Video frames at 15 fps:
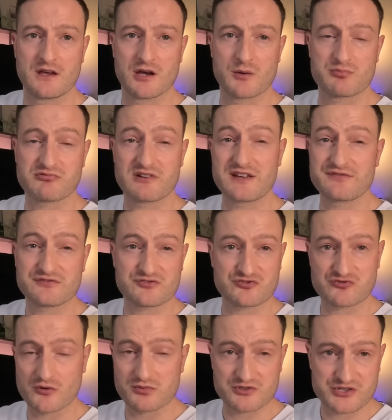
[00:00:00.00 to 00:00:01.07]
A brief
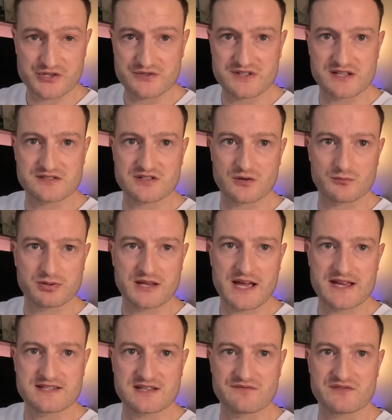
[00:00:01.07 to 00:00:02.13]
troubleshooting took
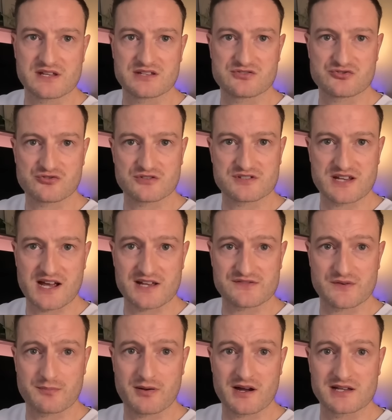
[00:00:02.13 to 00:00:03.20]
place and the instructor asked
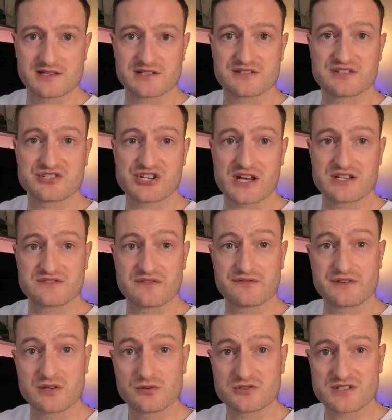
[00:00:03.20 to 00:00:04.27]
the pilot to change the
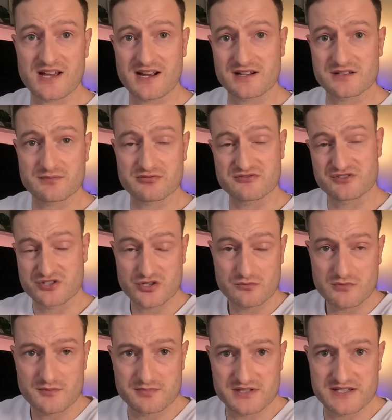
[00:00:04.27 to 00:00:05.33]
fuel tank,
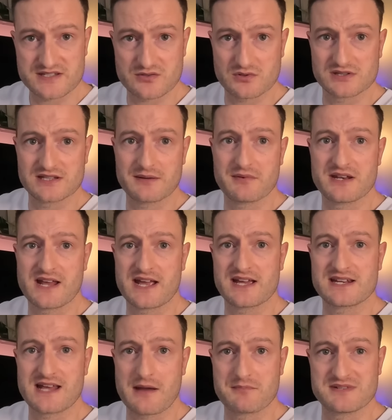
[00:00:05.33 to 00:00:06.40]
presumably to eliminate
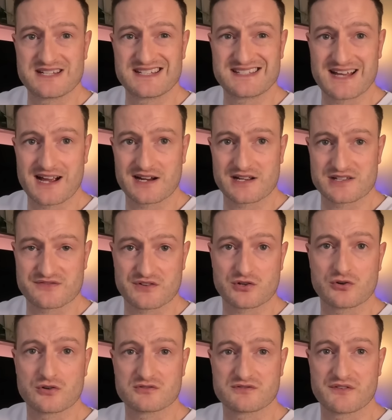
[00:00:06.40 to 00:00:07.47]
an empty tank as the
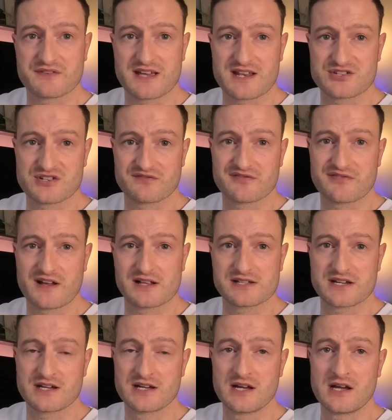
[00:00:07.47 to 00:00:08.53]
cause for the engine
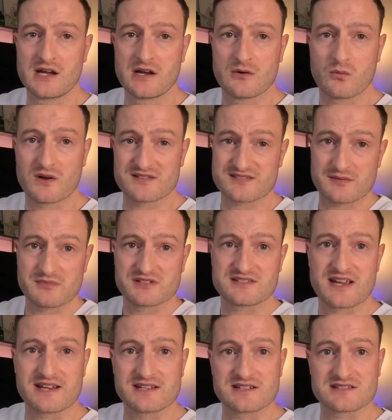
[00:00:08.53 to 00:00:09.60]
failure, while
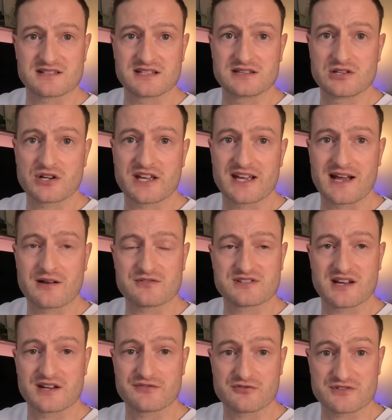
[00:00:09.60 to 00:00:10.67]
simultaneously looking
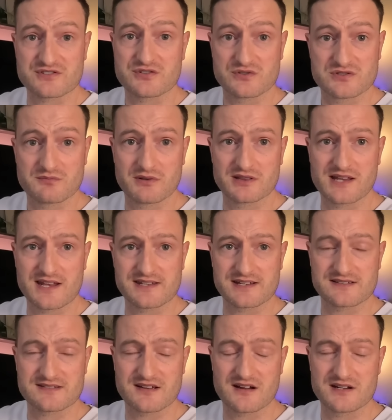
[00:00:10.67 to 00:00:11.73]
outside for a suitable
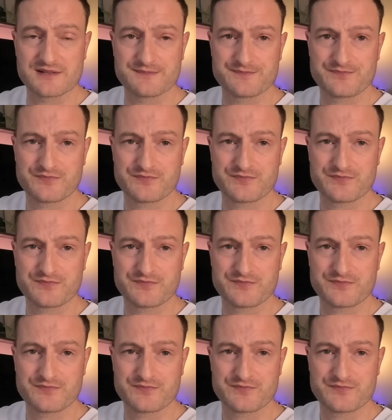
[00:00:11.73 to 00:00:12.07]
landing site.